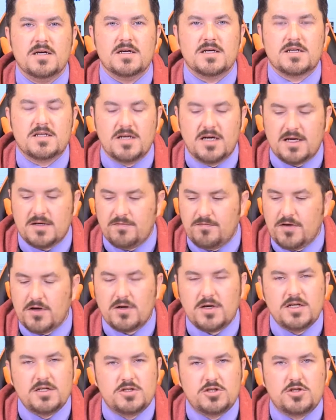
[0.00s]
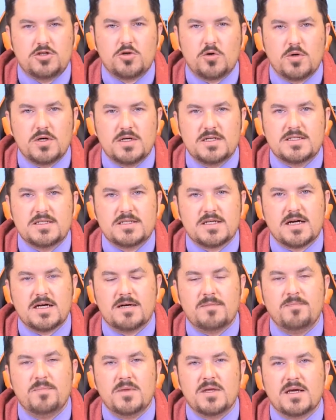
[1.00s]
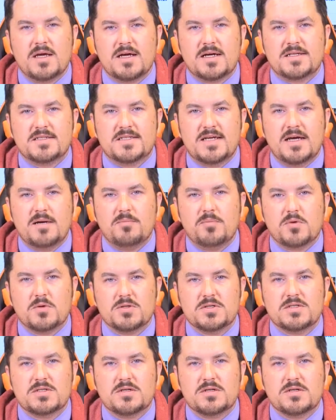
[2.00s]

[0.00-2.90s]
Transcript: uh, very choice uh, examples